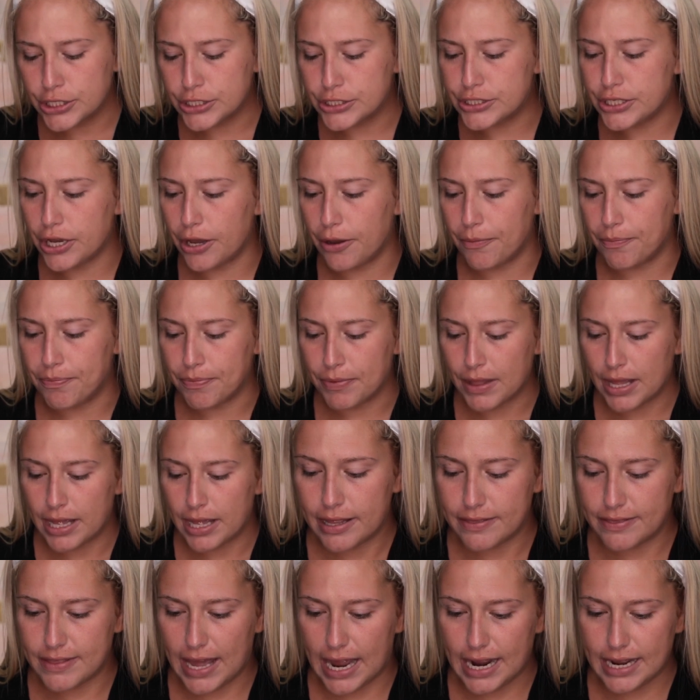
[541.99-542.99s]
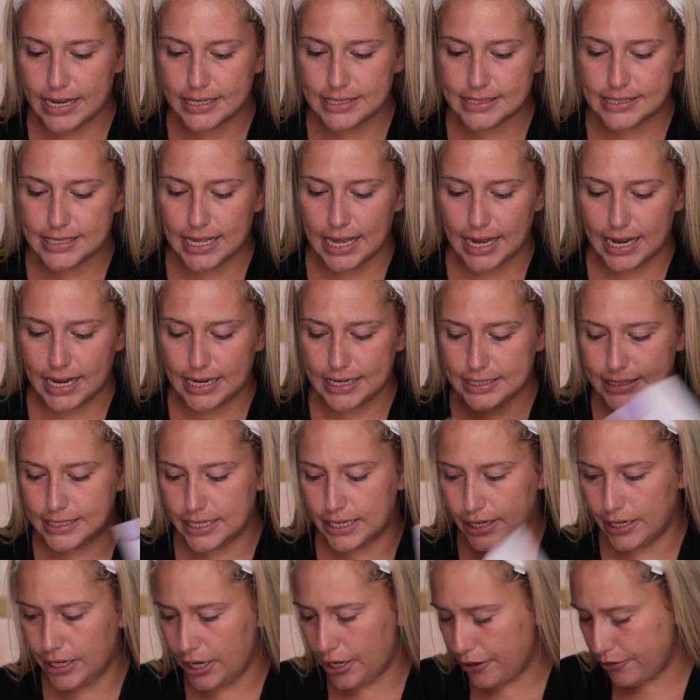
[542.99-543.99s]
So that is that.
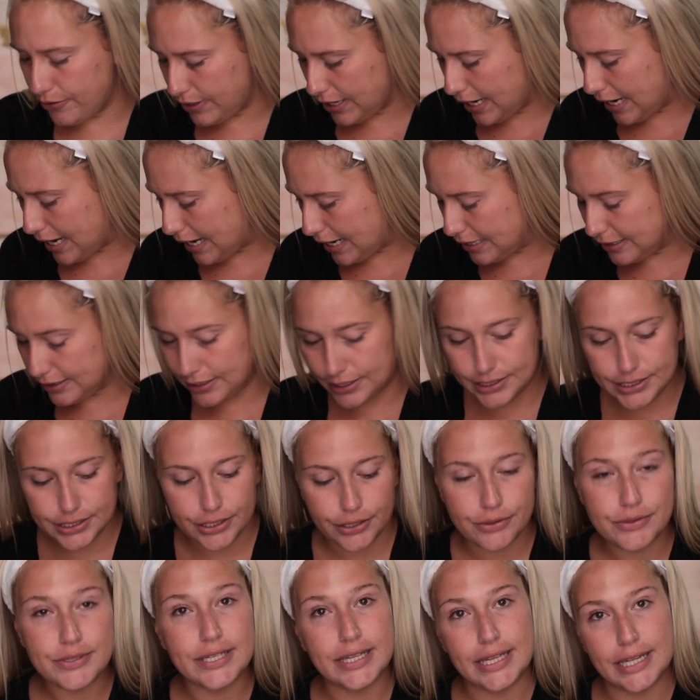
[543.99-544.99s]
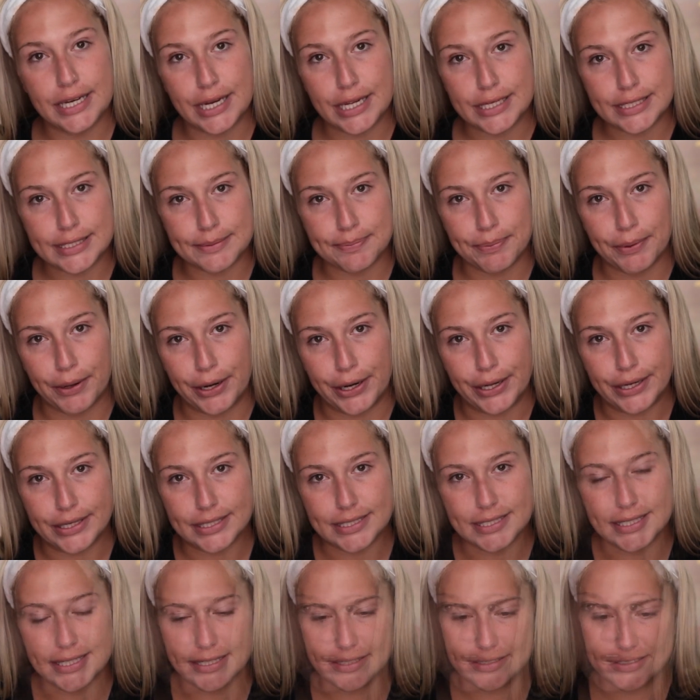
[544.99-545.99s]
Okay, let's go to the next
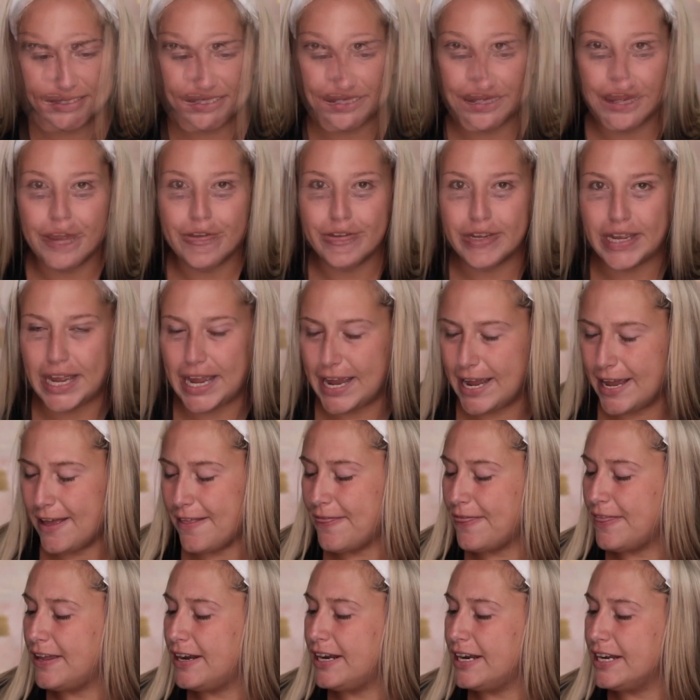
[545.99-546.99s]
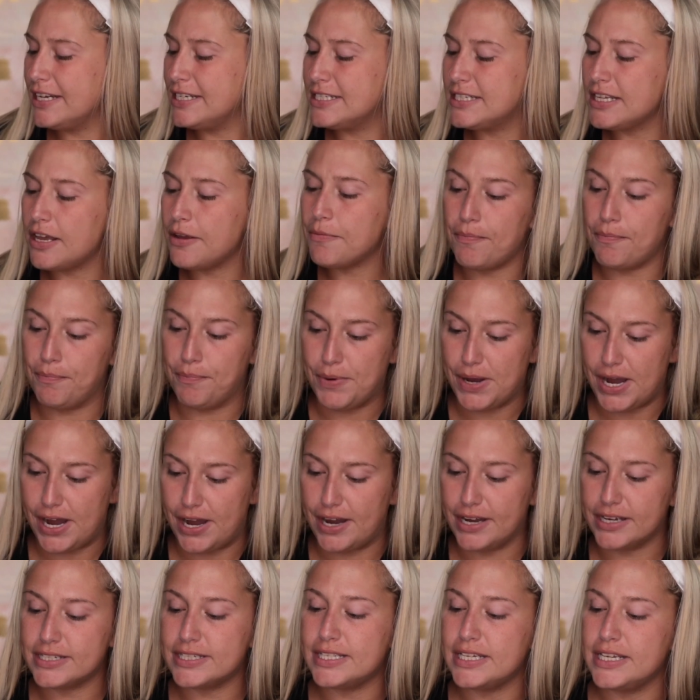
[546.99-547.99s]
product. Okay, the next
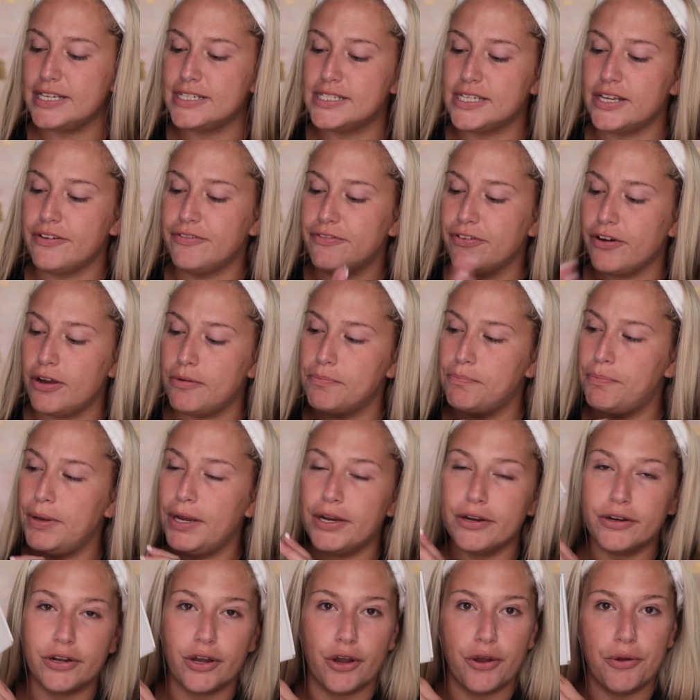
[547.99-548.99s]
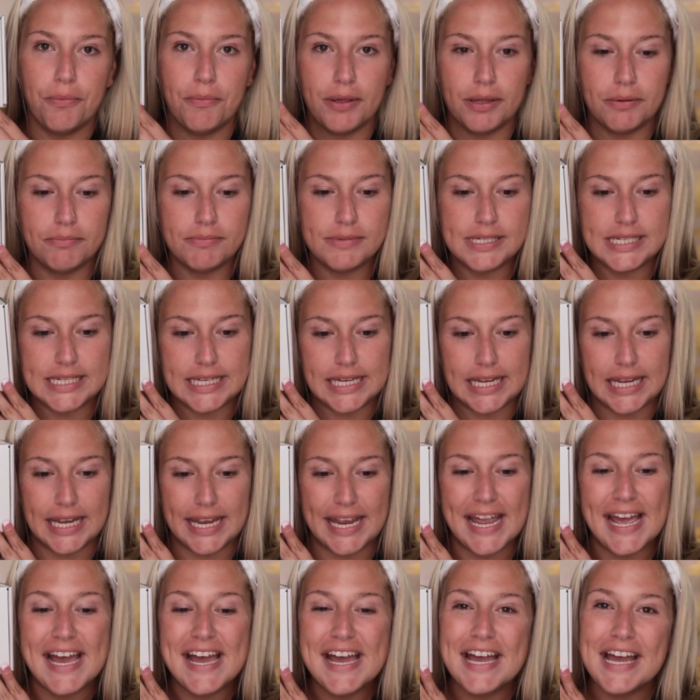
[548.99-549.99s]
box is from Perricone
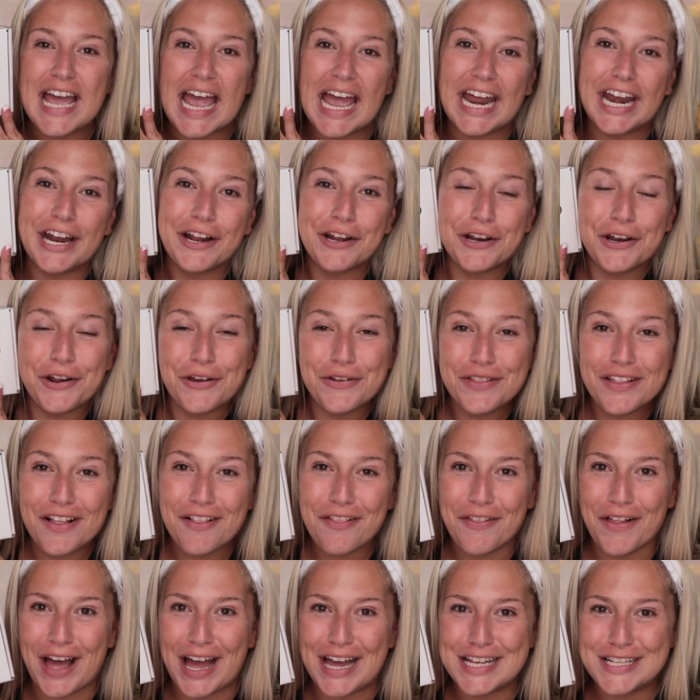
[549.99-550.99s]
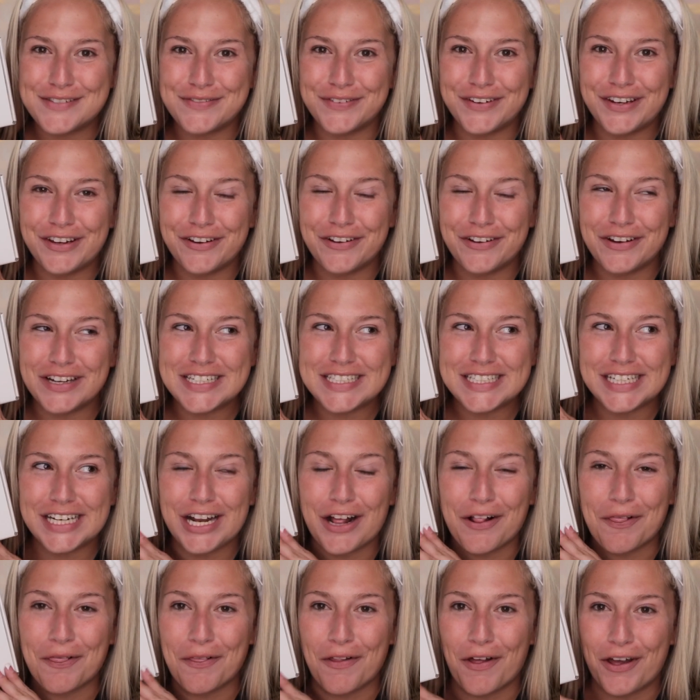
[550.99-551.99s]
MD. And I know the last video I did,
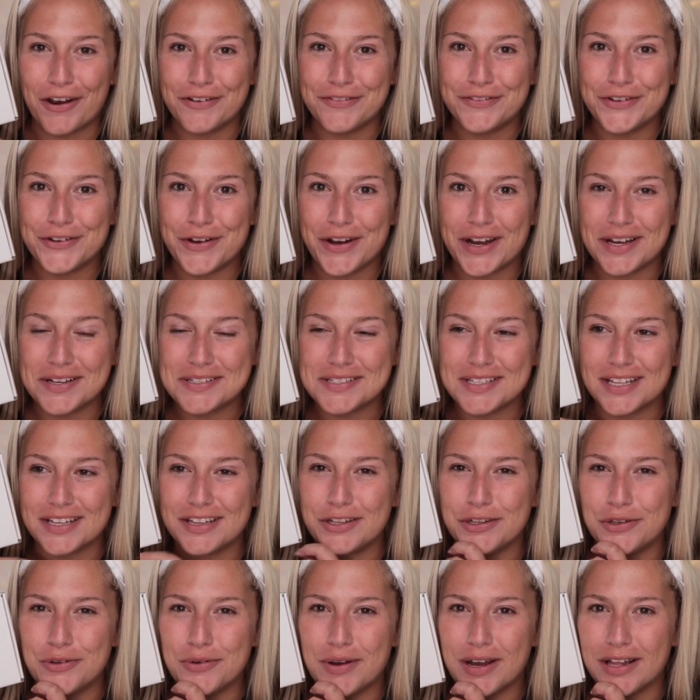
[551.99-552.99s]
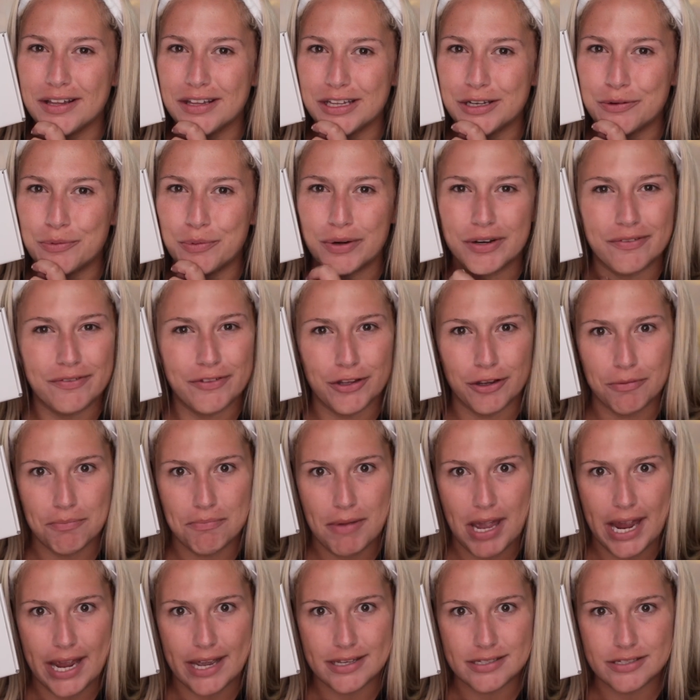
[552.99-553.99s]
a lot of you guys said that you got like one of their
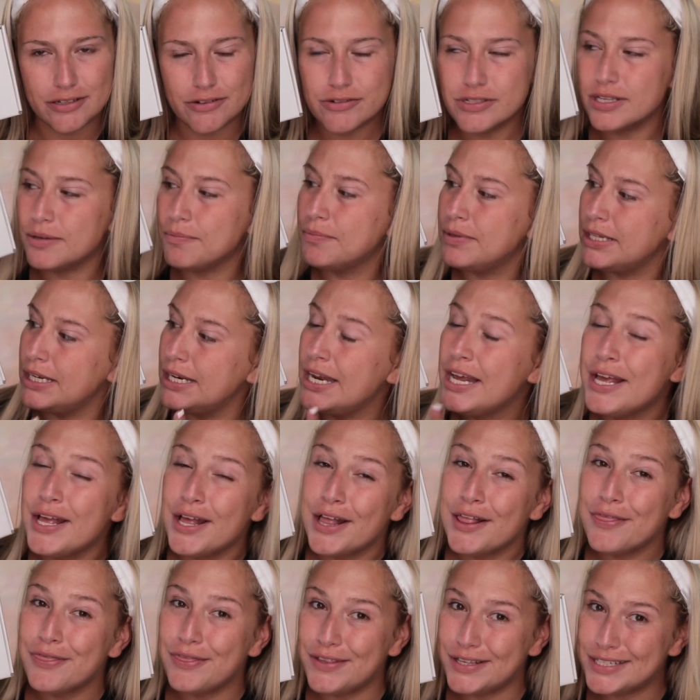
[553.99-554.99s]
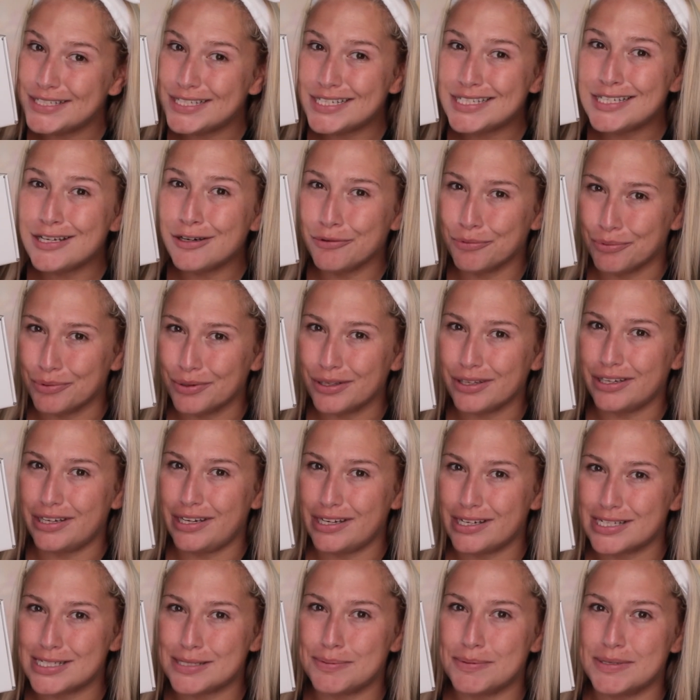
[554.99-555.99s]
masks or something. This is a
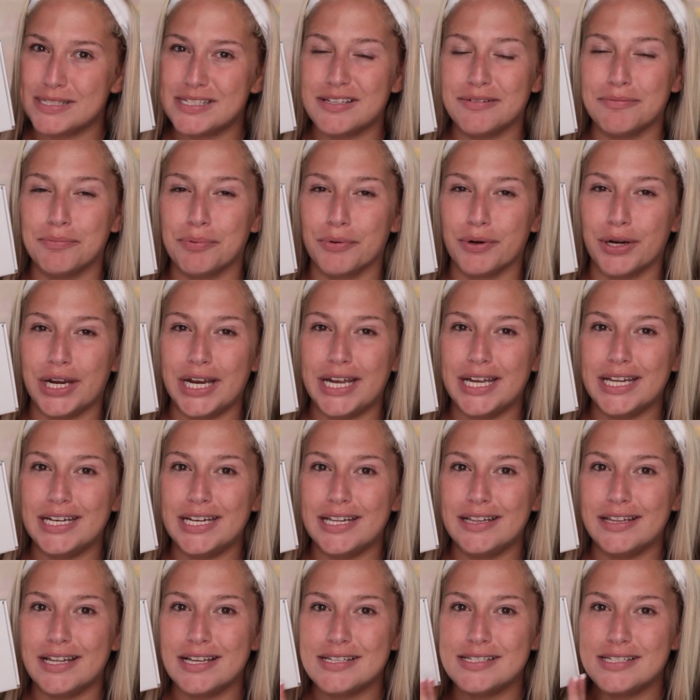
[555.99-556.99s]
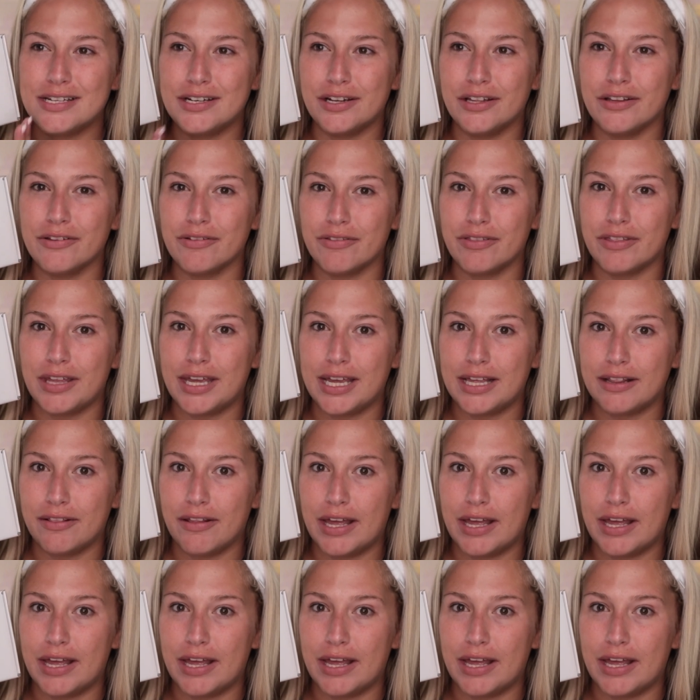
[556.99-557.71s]
really expensive brand. And that's another thing.